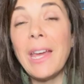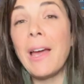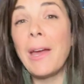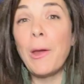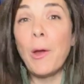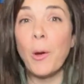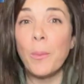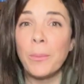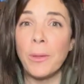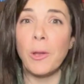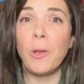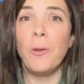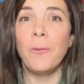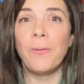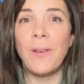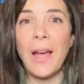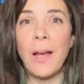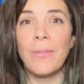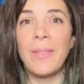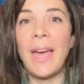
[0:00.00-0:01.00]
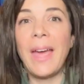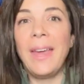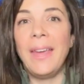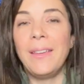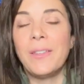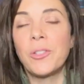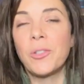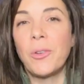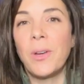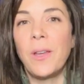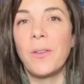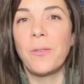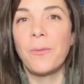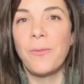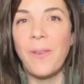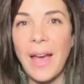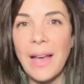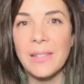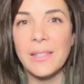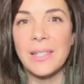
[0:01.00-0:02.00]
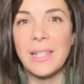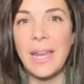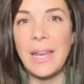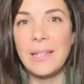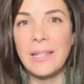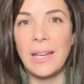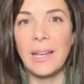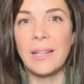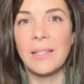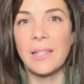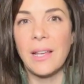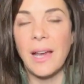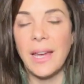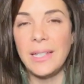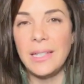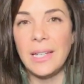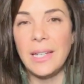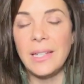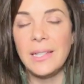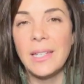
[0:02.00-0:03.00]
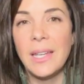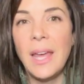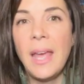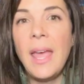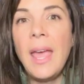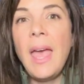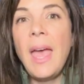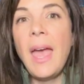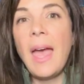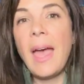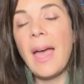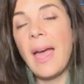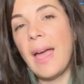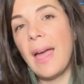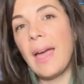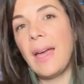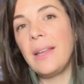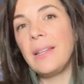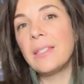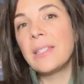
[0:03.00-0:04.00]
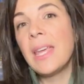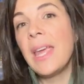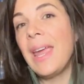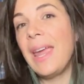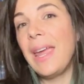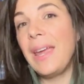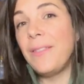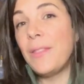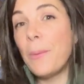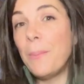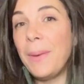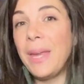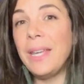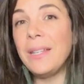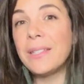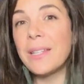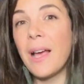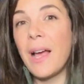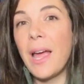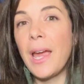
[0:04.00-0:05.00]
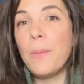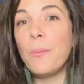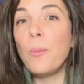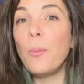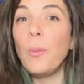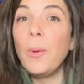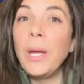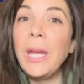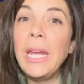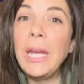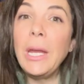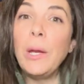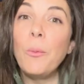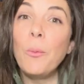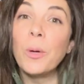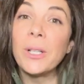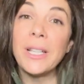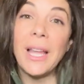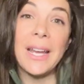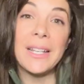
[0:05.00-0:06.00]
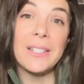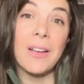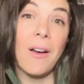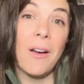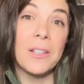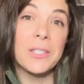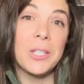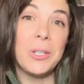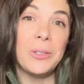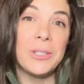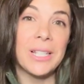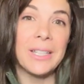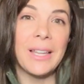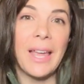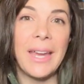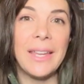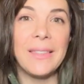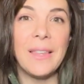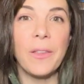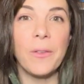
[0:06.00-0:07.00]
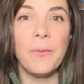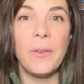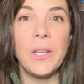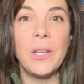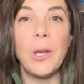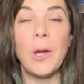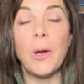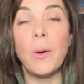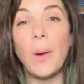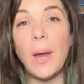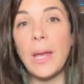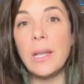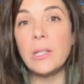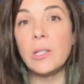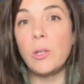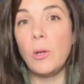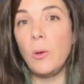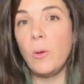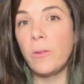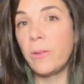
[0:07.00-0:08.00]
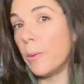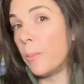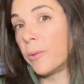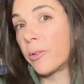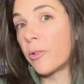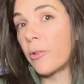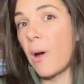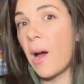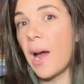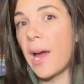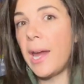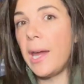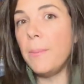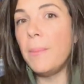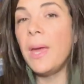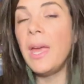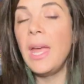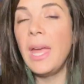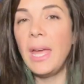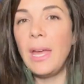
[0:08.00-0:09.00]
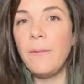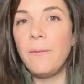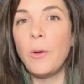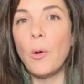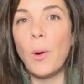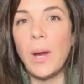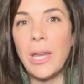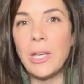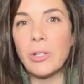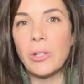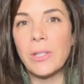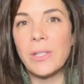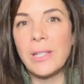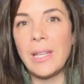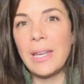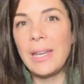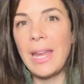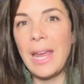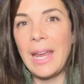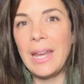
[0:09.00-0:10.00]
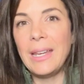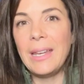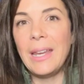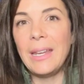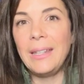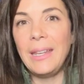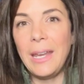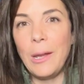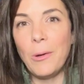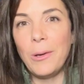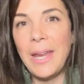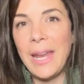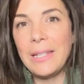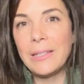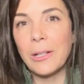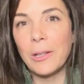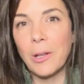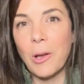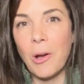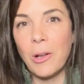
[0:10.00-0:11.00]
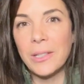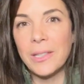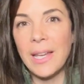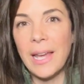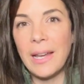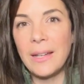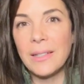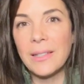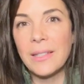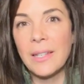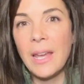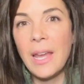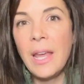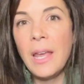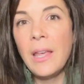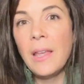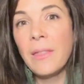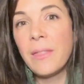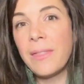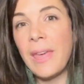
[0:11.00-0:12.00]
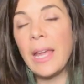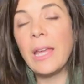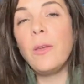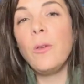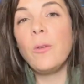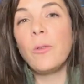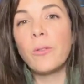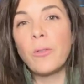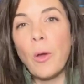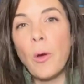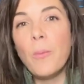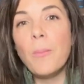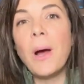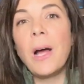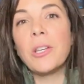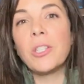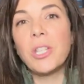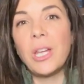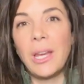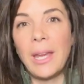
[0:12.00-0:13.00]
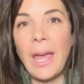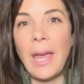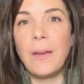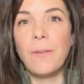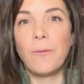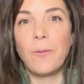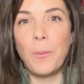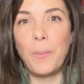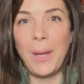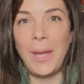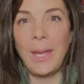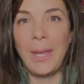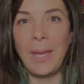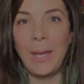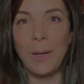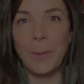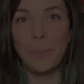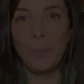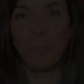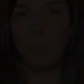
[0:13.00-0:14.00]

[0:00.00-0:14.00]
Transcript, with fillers: I hope that you found that history as fascinating as I did. And in the meantime, we would like to ask you to like this video and to subscribe if you're interested in neonatal content. Thank you so much again for being here.